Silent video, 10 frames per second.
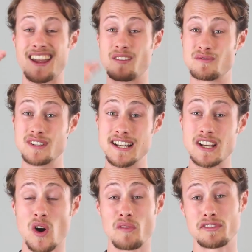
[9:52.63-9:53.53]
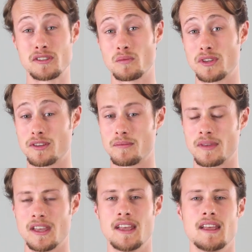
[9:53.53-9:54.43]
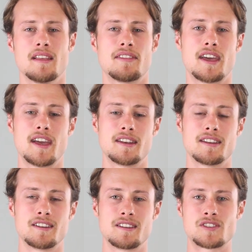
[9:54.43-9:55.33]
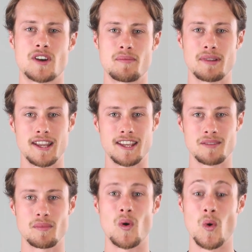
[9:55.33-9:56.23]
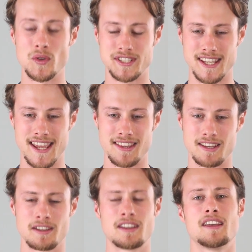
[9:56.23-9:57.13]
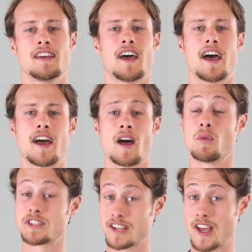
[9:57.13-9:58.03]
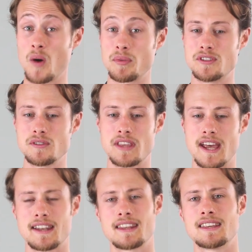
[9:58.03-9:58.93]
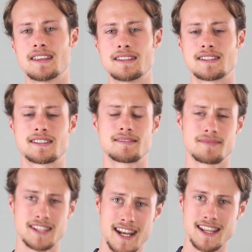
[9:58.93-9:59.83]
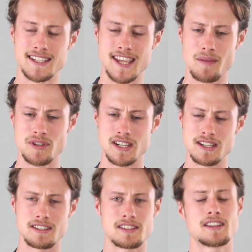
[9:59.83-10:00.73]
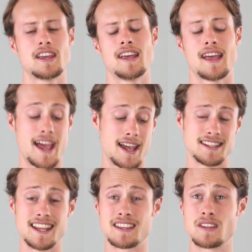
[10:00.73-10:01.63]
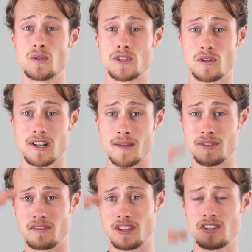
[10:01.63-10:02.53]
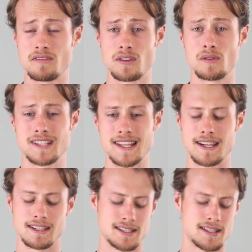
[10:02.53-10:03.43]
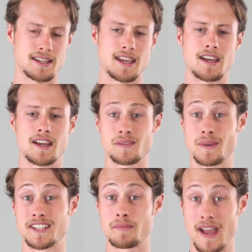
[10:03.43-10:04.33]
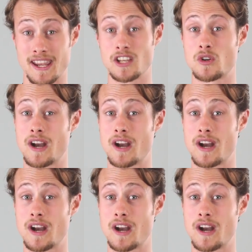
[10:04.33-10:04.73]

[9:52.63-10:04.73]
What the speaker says: get really confident with them, then try playing them all together. And what's going to help you do that is getting the tab sheet and getting the audio clips of each of those licks, as well as the backing